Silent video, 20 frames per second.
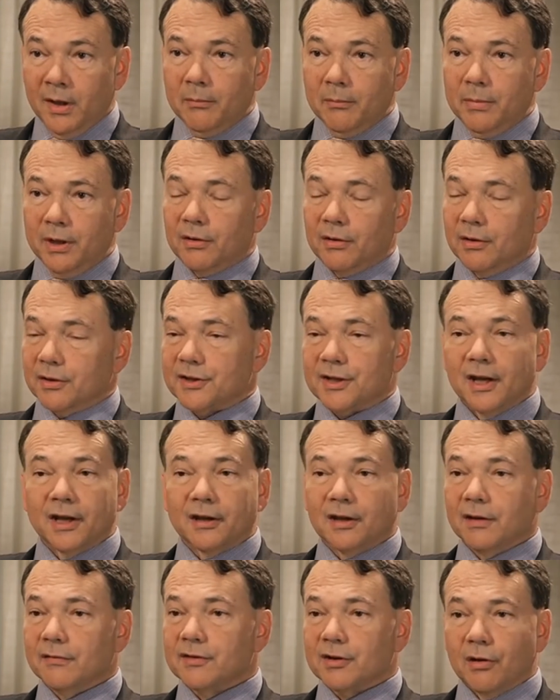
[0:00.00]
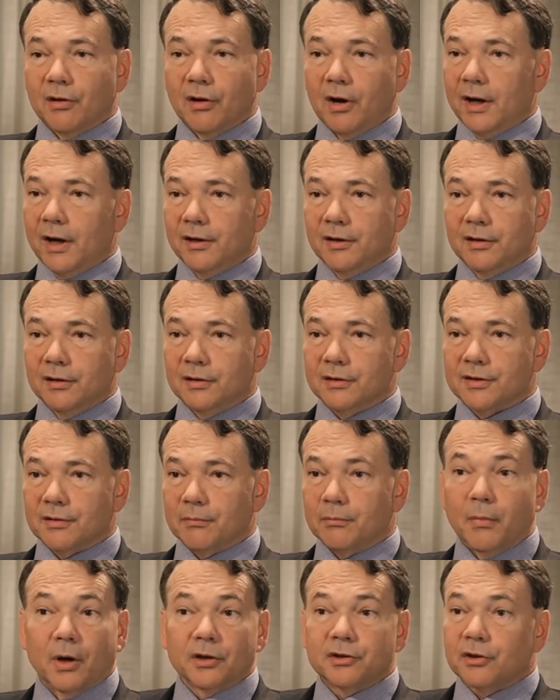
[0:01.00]
Because that gives our ideas a
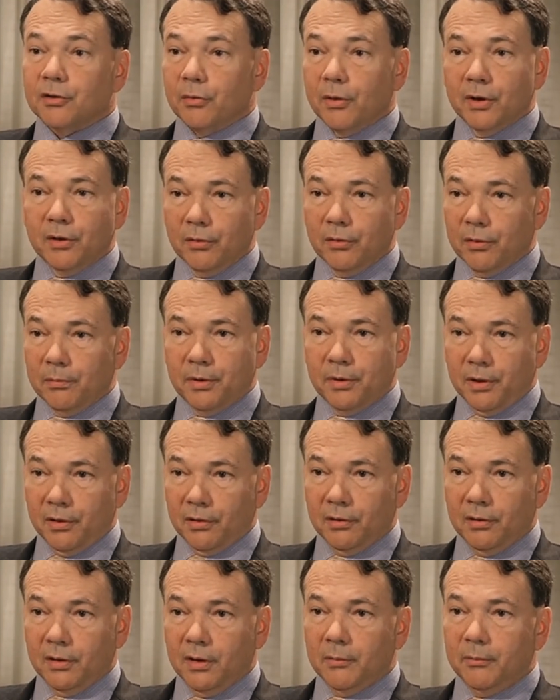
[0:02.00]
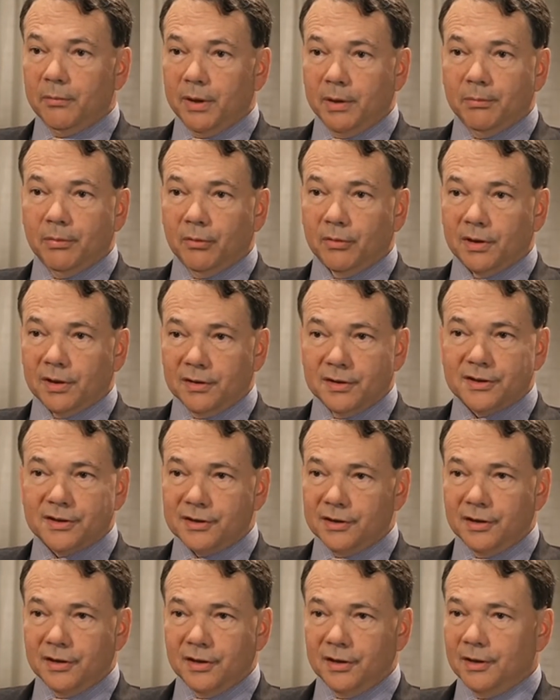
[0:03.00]
much greater appeal. People can
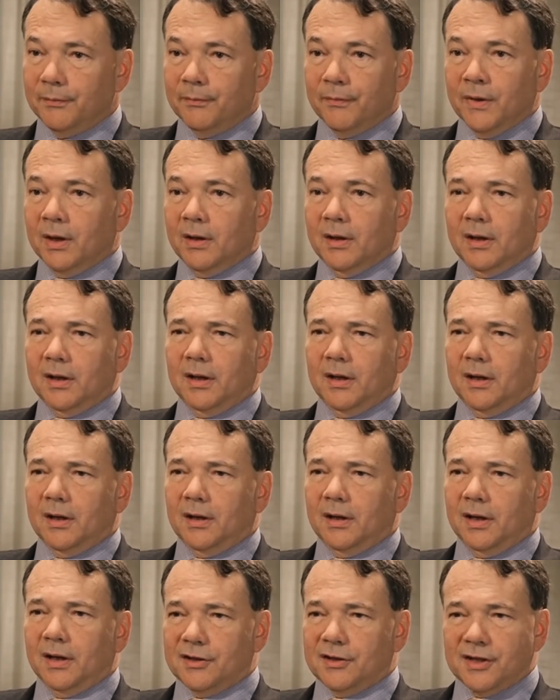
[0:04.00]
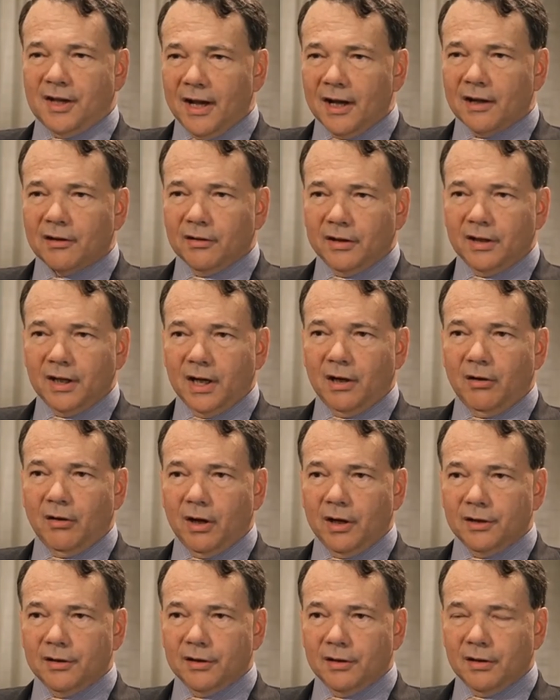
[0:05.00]
see exactly how
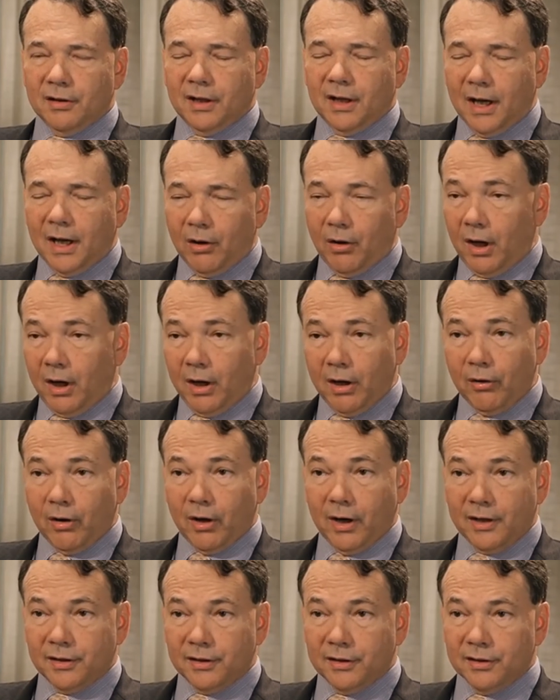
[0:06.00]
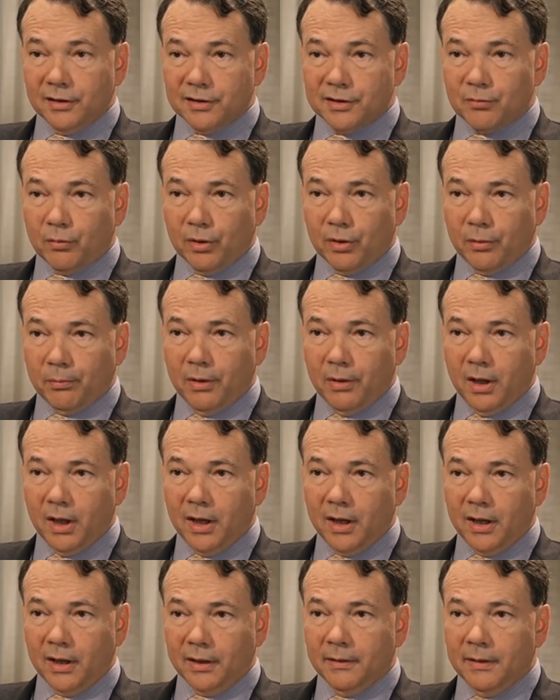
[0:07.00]
our ideas would
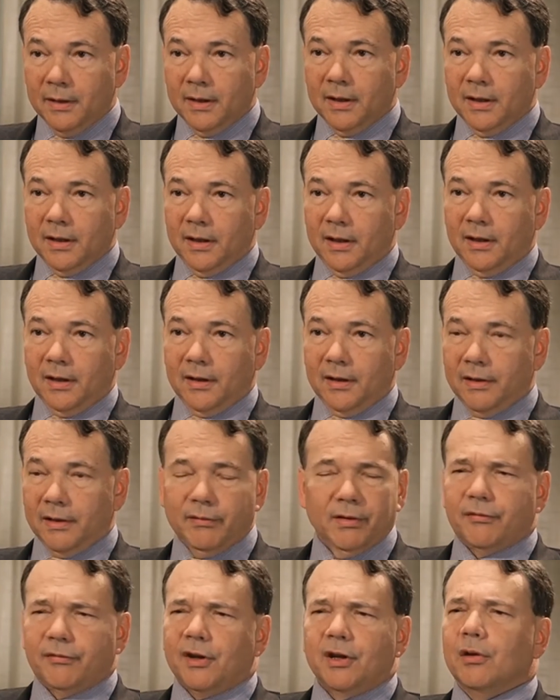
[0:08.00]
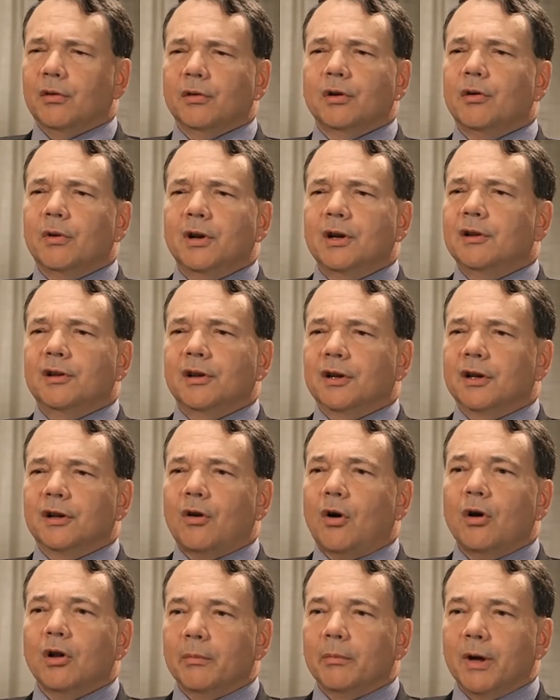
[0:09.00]
apply, even if they don't know anything at
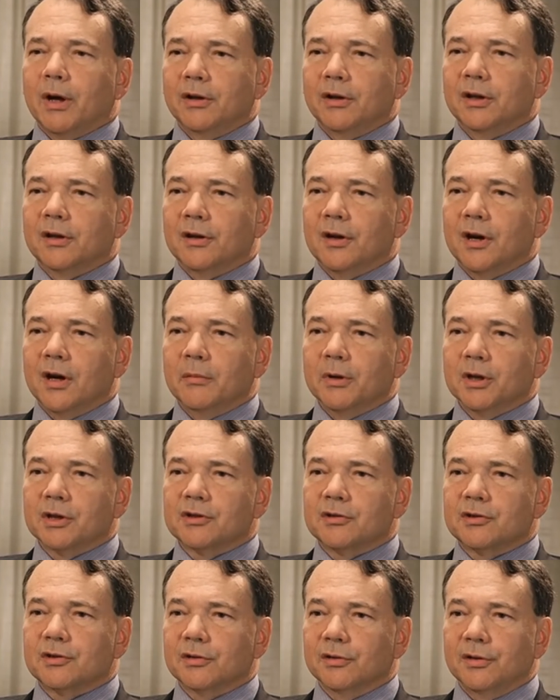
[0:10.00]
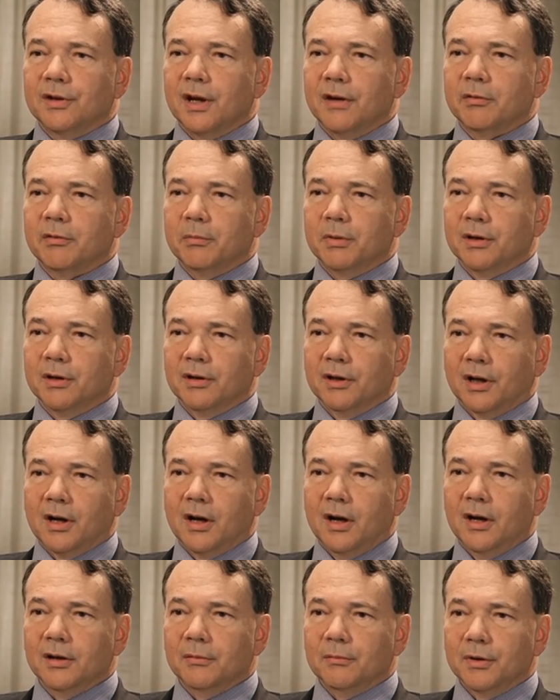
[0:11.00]
all about economics. You shouldn't have to be an
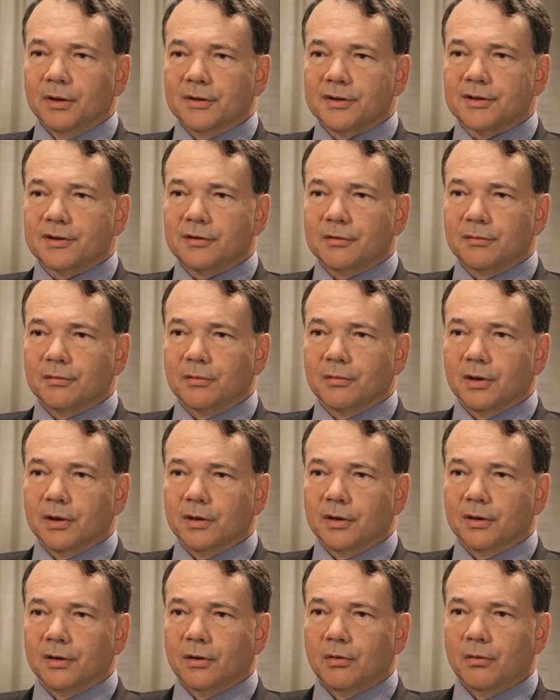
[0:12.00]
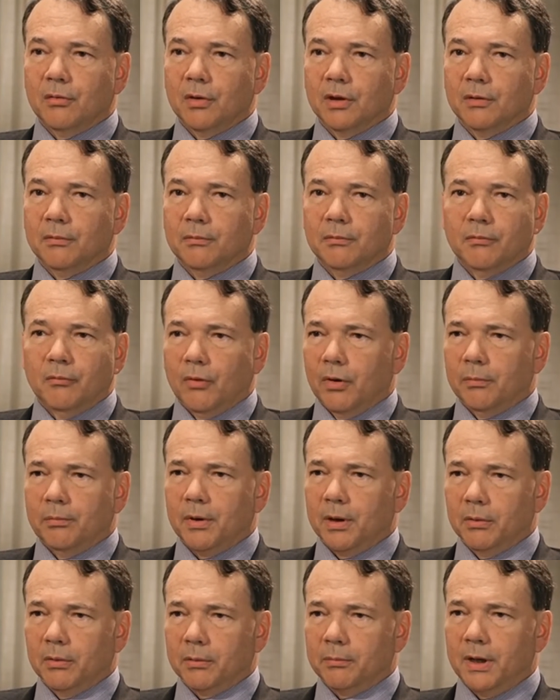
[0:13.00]
economist to know what
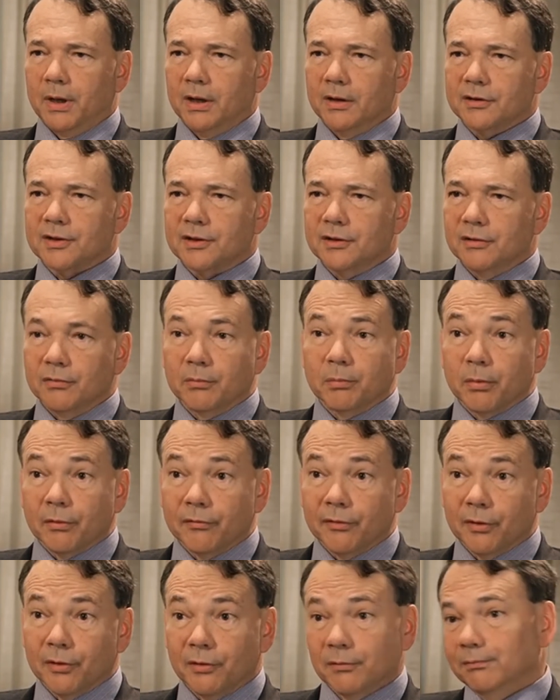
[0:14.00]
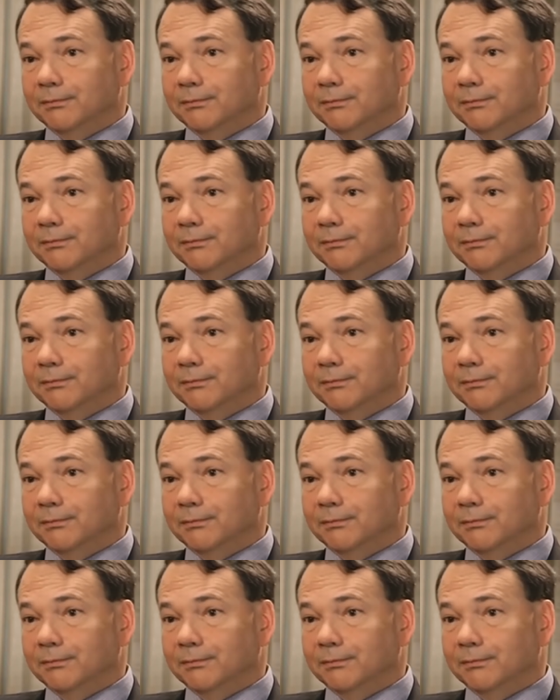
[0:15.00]
public policy you prefer.